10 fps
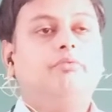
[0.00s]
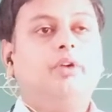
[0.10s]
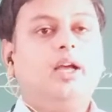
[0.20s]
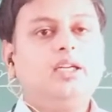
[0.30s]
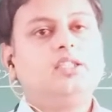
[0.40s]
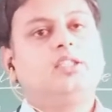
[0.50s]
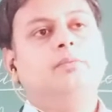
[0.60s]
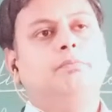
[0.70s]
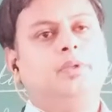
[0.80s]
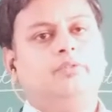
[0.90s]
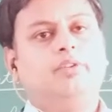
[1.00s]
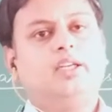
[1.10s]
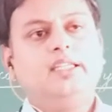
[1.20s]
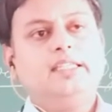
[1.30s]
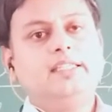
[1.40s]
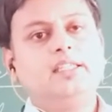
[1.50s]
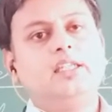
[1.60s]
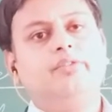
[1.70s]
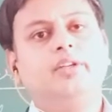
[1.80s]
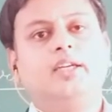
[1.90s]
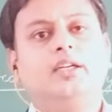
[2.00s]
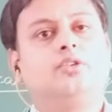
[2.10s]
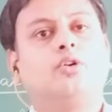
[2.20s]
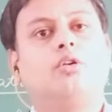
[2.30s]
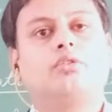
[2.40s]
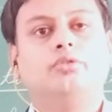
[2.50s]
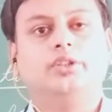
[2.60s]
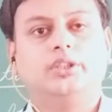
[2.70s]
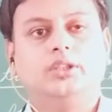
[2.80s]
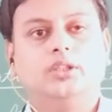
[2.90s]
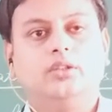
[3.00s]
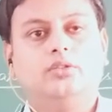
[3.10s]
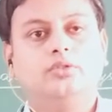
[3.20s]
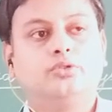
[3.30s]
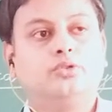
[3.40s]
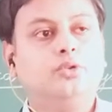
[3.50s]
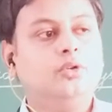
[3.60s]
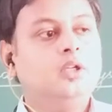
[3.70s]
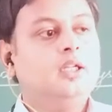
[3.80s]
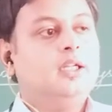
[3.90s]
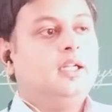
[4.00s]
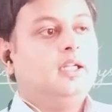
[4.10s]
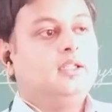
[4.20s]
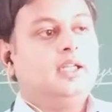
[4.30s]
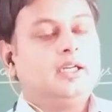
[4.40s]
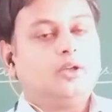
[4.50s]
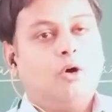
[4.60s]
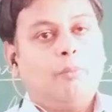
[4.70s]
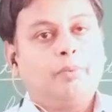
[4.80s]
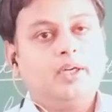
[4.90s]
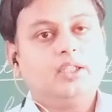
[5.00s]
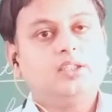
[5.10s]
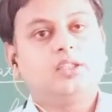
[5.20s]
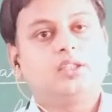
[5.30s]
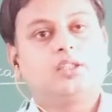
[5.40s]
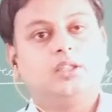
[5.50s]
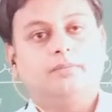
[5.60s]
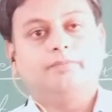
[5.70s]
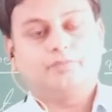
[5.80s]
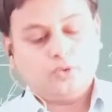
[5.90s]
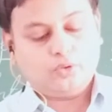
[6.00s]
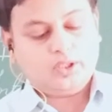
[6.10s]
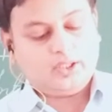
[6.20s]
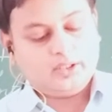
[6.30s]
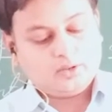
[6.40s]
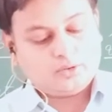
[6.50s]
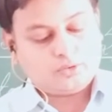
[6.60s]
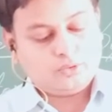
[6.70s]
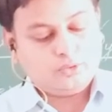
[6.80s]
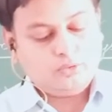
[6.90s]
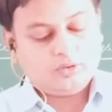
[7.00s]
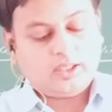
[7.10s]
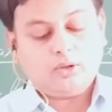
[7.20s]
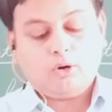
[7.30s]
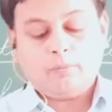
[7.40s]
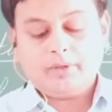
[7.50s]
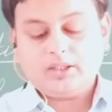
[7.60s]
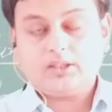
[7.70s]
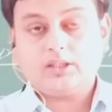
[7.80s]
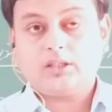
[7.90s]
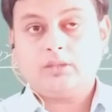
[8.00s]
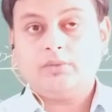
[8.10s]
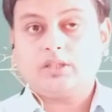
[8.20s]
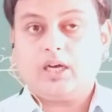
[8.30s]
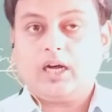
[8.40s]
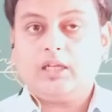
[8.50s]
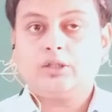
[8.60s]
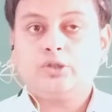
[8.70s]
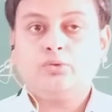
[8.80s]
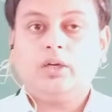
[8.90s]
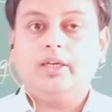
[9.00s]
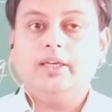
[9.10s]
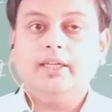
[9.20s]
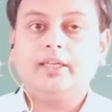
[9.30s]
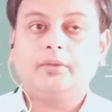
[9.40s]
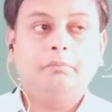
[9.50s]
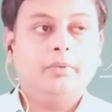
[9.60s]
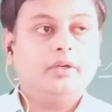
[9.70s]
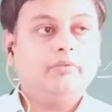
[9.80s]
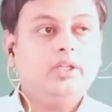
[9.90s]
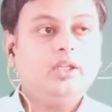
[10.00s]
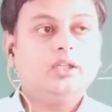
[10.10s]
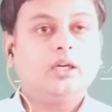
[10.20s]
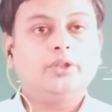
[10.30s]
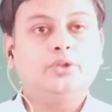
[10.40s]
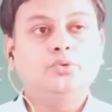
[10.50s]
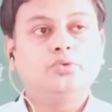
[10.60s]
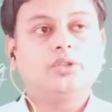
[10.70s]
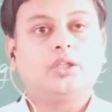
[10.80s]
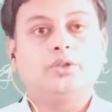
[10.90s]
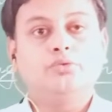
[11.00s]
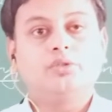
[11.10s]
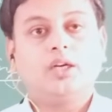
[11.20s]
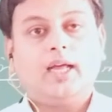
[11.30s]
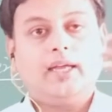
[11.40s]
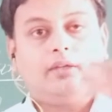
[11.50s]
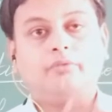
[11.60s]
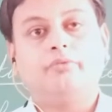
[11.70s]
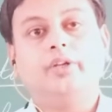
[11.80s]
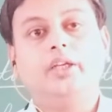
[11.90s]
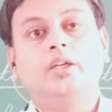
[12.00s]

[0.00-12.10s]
very simply, very easily we can talk to each other. So that operating system, okay, so that operating system is also a link between the user like we,